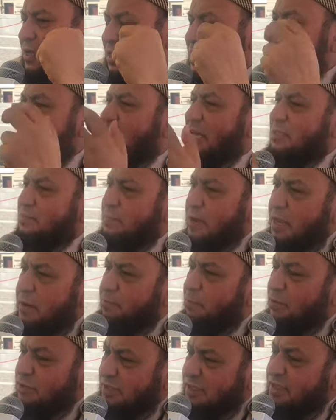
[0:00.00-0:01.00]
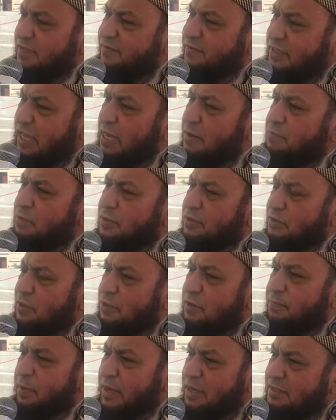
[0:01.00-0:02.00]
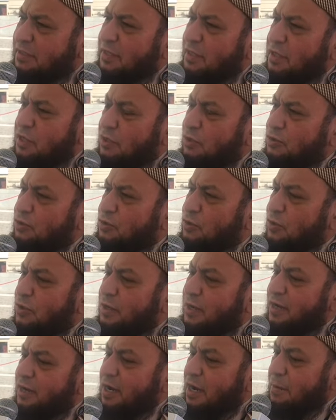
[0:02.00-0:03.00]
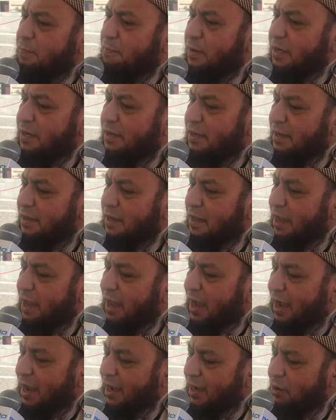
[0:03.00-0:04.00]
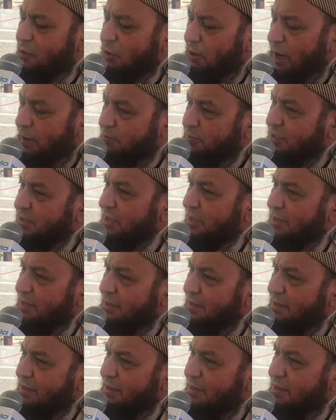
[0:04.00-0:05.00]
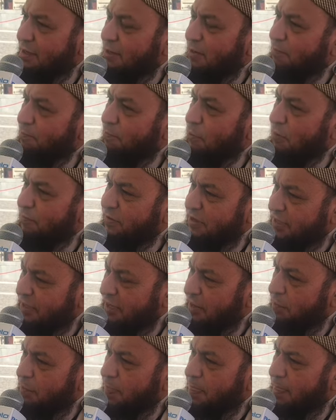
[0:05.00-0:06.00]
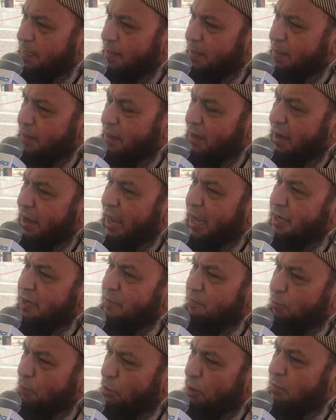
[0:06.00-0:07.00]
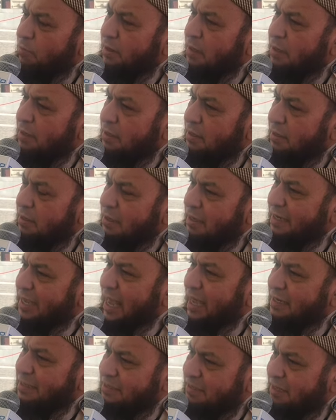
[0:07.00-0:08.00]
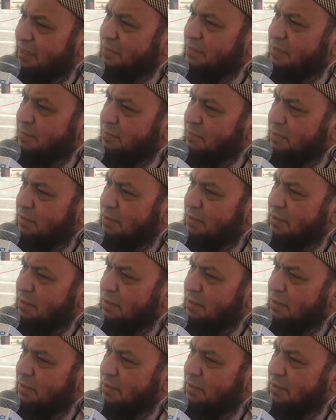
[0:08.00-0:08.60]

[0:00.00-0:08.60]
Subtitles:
he has made positive statements on the Palestinian issue. But corruption, poverty, unemployment, gangsterism,